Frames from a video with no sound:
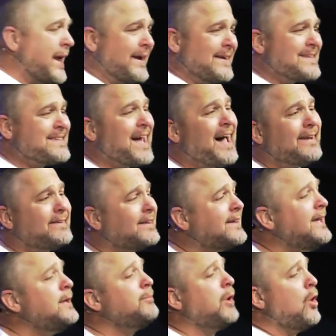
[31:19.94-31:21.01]
you got to decide to
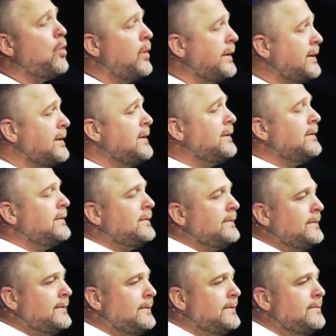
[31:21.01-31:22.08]
keep going
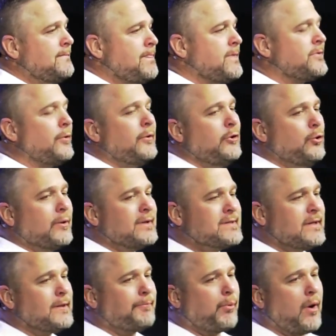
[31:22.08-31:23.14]
so that you can
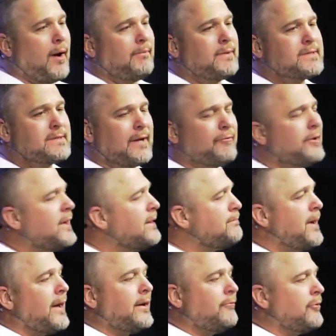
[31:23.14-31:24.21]
see the promise. Every
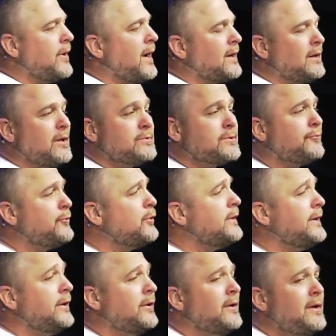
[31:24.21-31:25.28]
head bowed, every eye closed. If
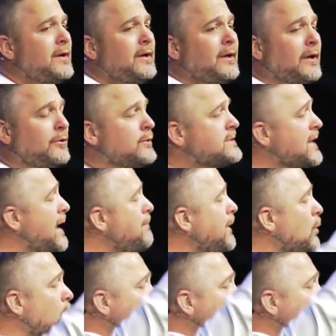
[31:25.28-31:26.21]
you're in here and you'd say, I'm